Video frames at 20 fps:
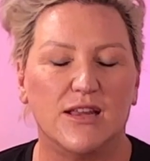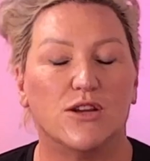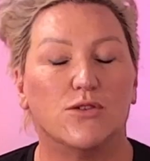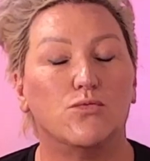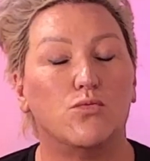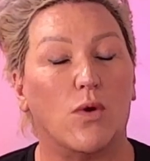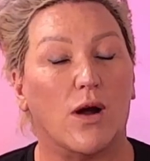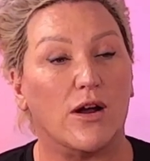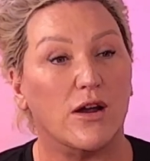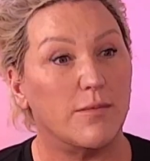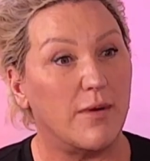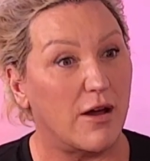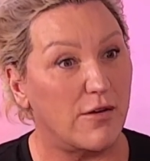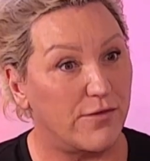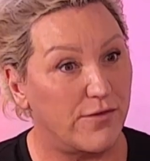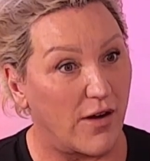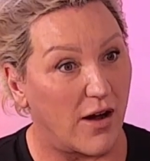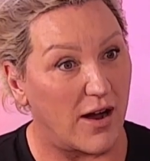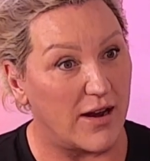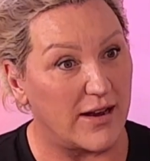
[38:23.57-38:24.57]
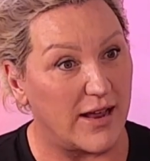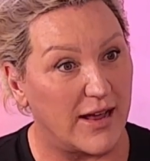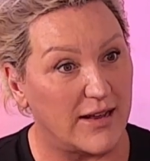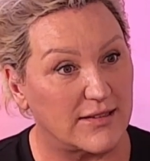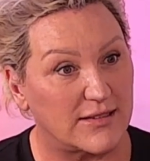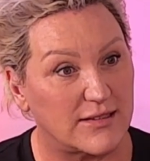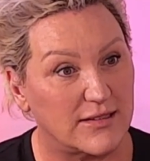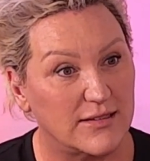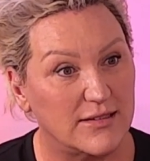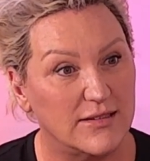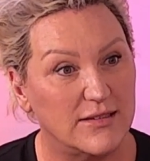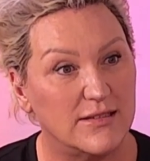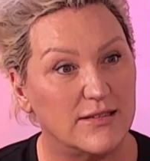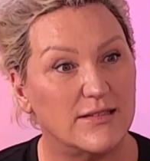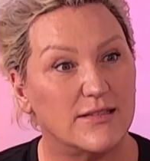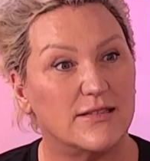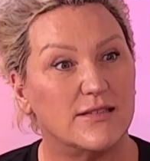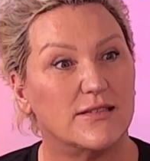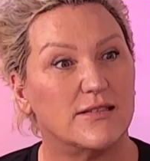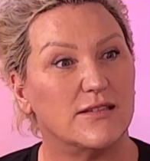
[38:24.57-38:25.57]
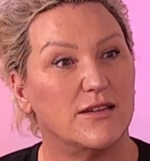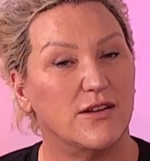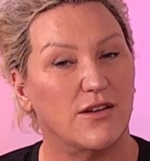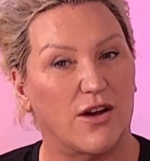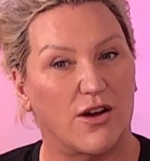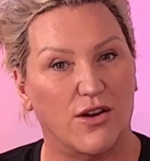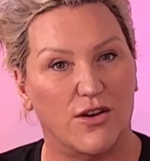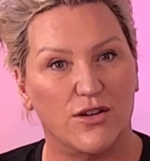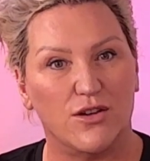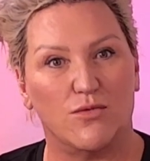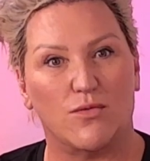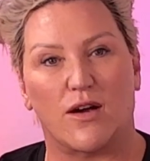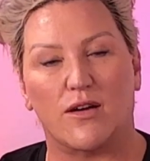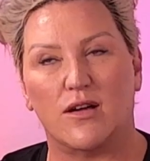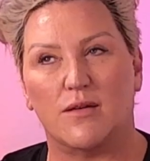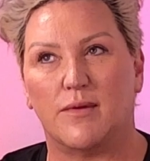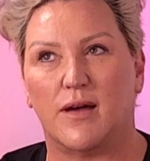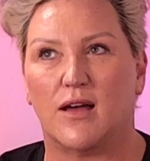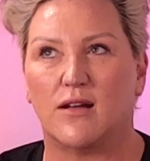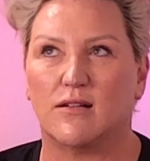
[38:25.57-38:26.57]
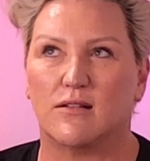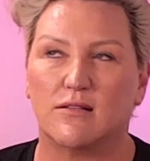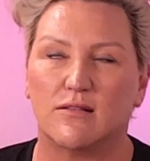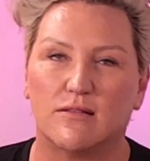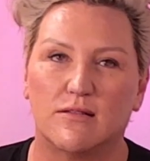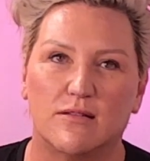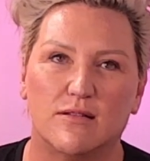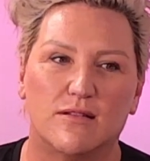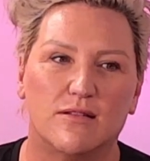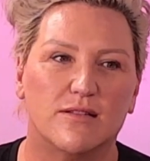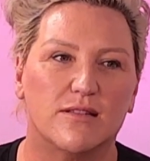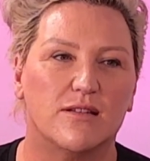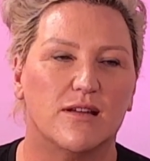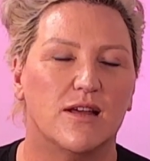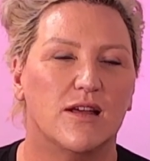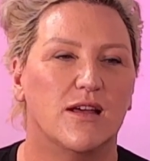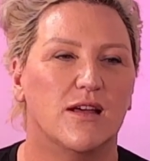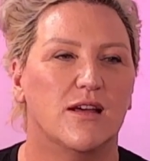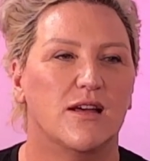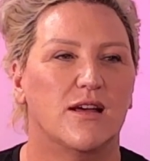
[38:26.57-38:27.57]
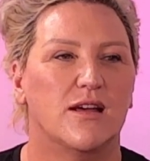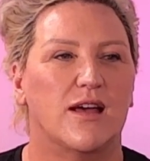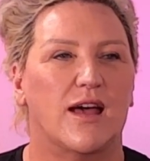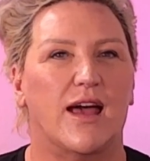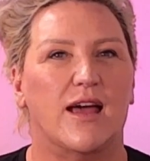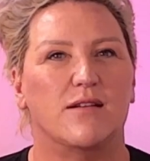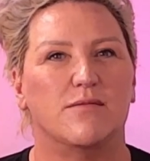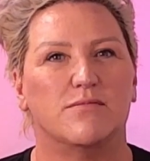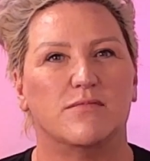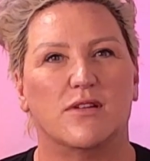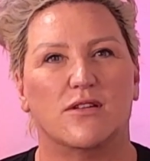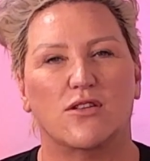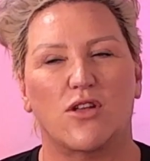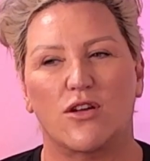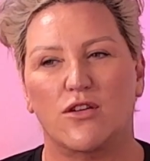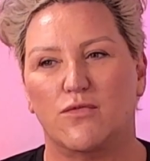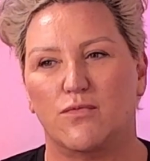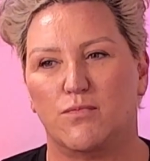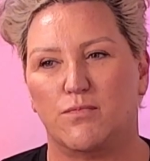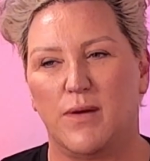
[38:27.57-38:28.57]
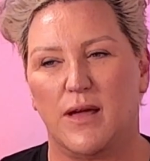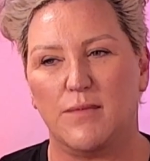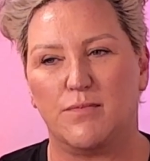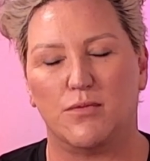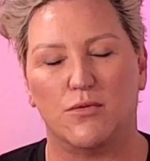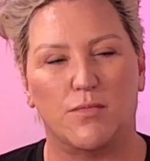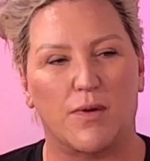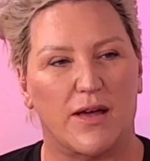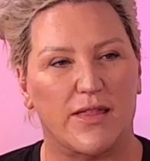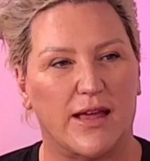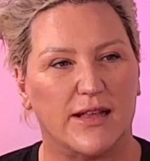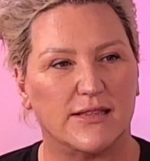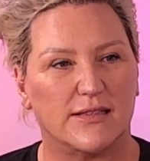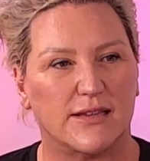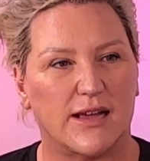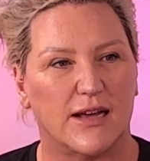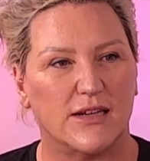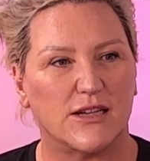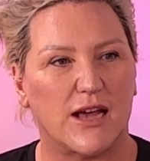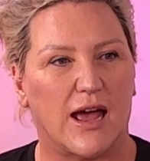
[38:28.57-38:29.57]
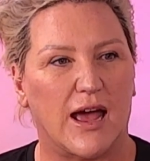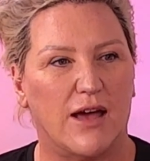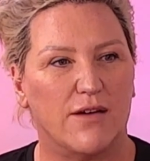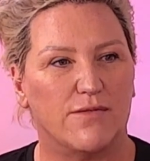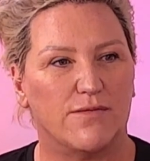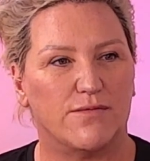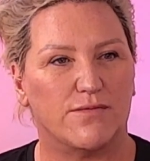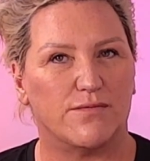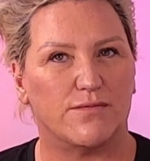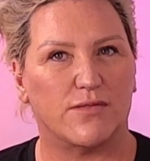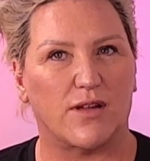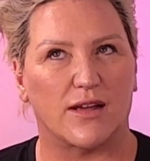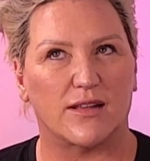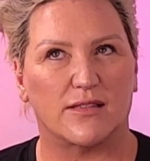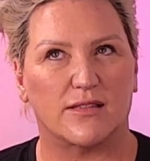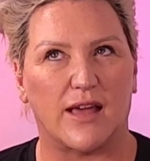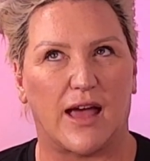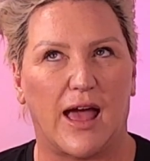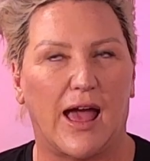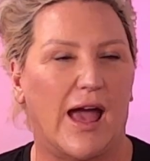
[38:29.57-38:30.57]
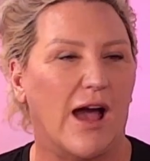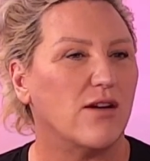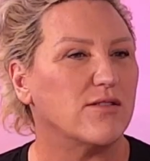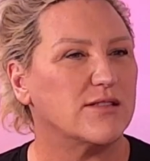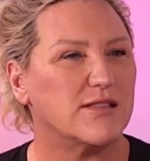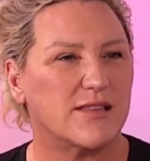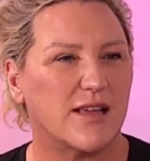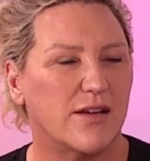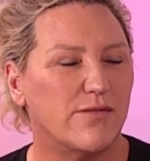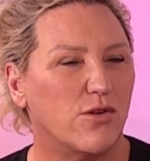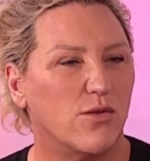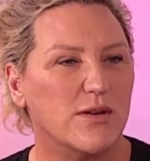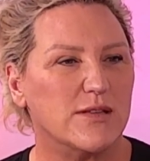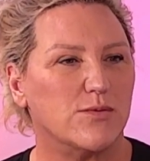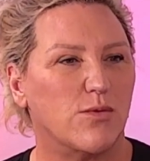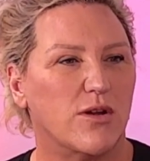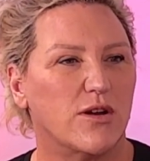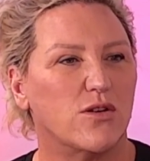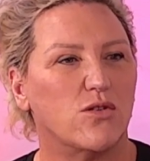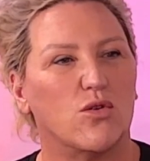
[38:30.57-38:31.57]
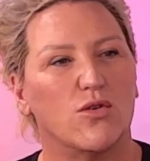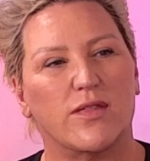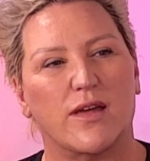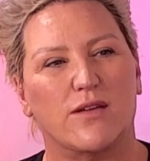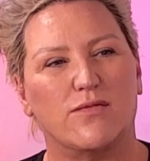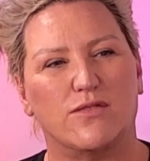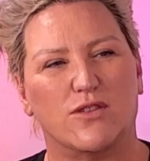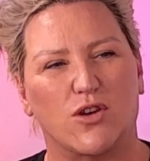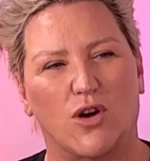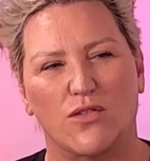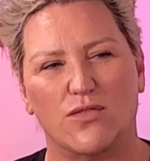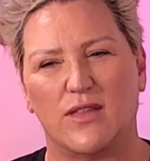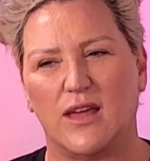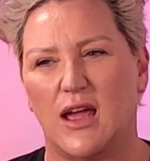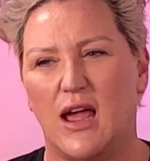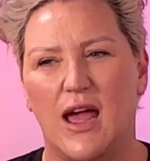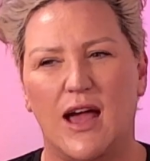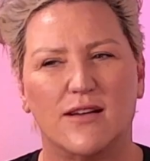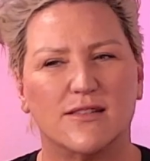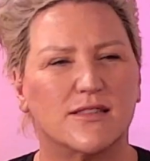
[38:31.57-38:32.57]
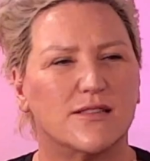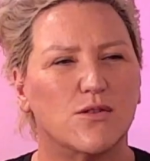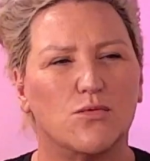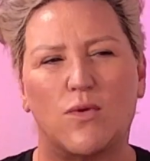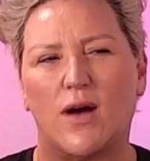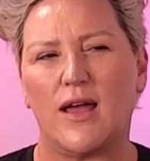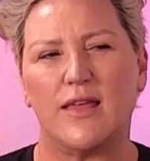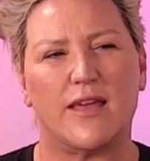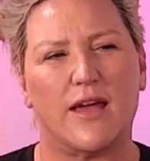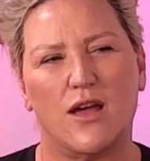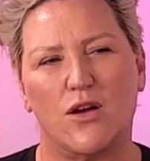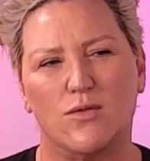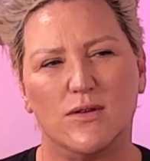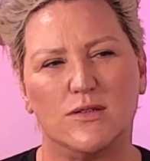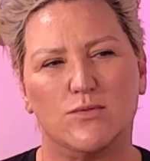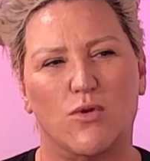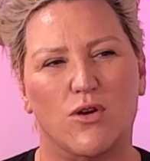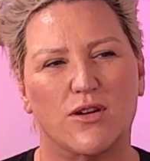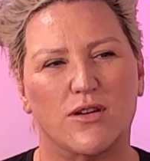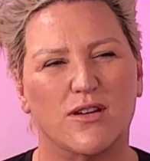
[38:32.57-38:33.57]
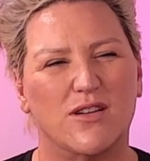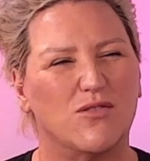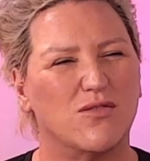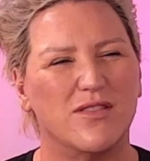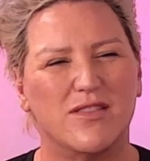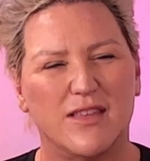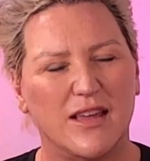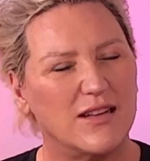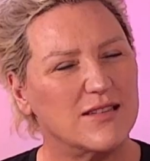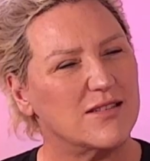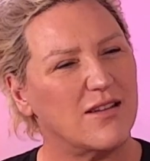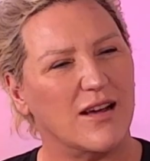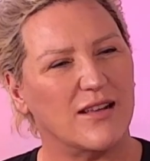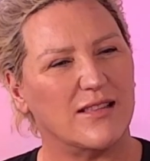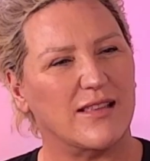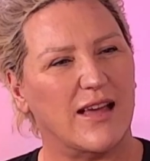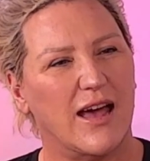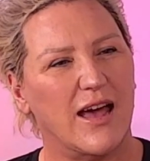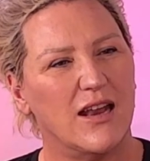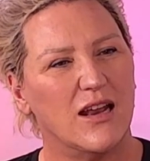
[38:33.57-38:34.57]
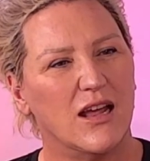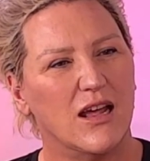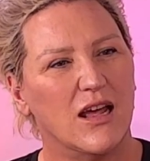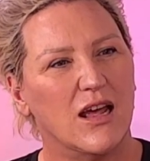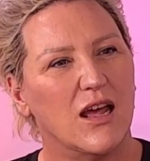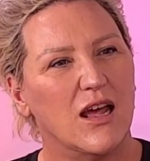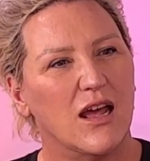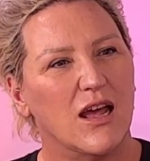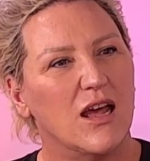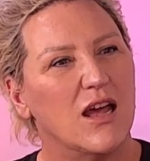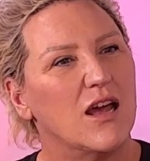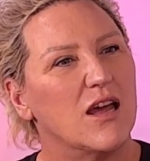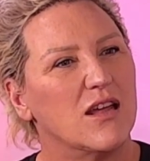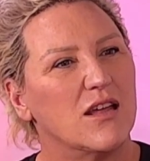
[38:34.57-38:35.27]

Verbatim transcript: And you worry about finances, you know, you worry about, oh, and a lot of people by that stage have like the house they've always wanted, or they've got their house the way they always wanted it, and things like and that. And then realised,